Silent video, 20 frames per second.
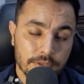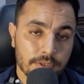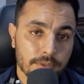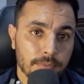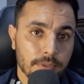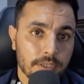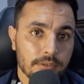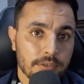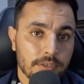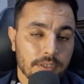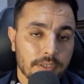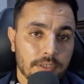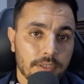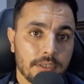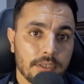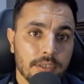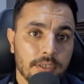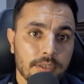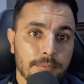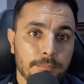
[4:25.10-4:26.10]
about
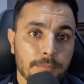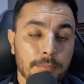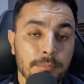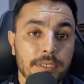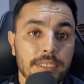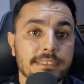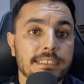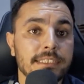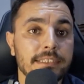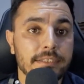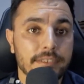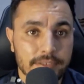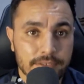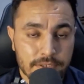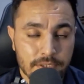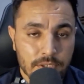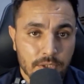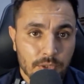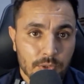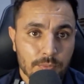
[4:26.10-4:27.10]
Ibn Sina.
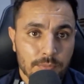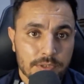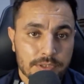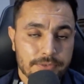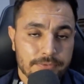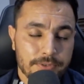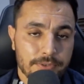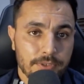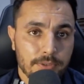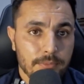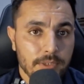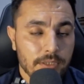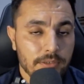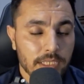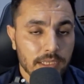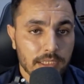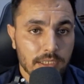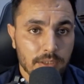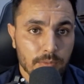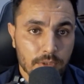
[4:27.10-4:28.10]
You must have heard
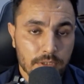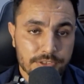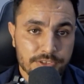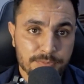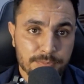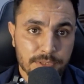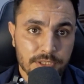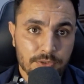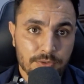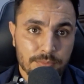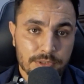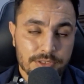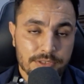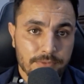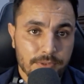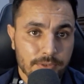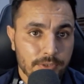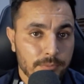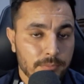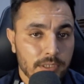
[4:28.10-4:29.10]
about Al-Khwarizmi. You must
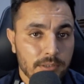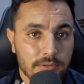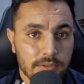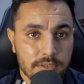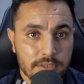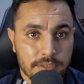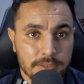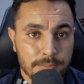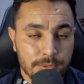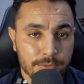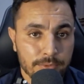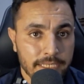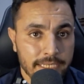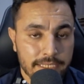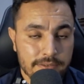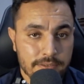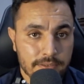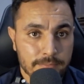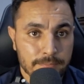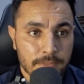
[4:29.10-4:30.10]
have heard about Ibn
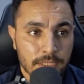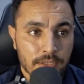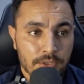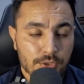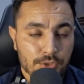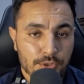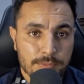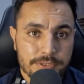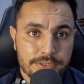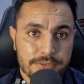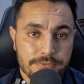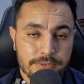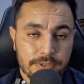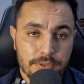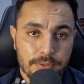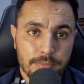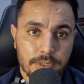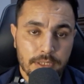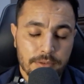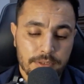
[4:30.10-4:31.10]
al-Haytham. You must have
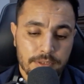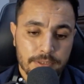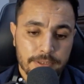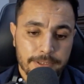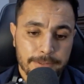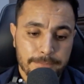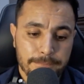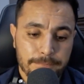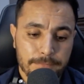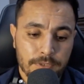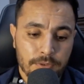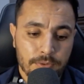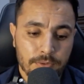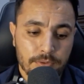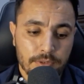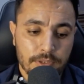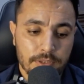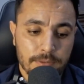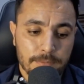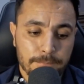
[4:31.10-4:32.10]
heard about
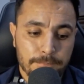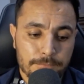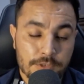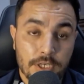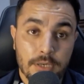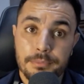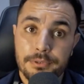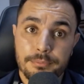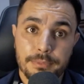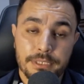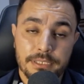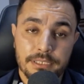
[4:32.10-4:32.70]
Jabir